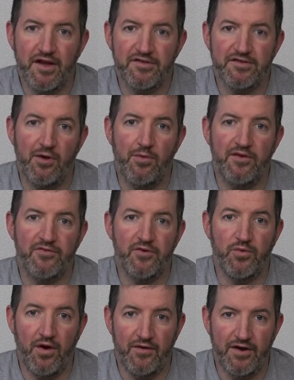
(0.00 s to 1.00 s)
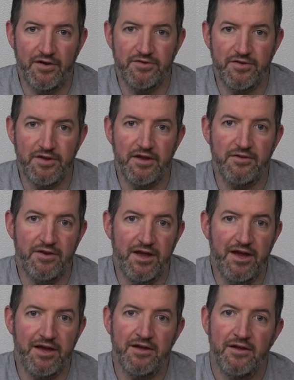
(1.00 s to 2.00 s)
I saw one for $1,200 the other
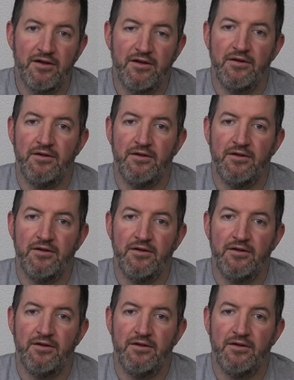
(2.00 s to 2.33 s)
day.